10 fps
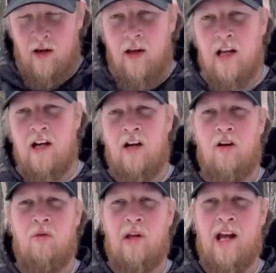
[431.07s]

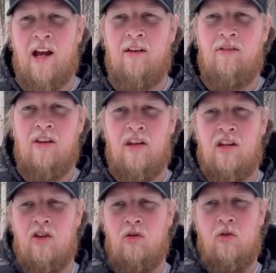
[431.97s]
Here we have the
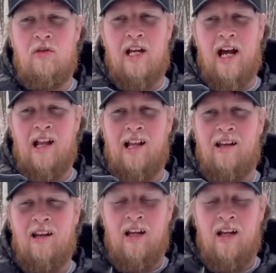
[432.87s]
new Talon.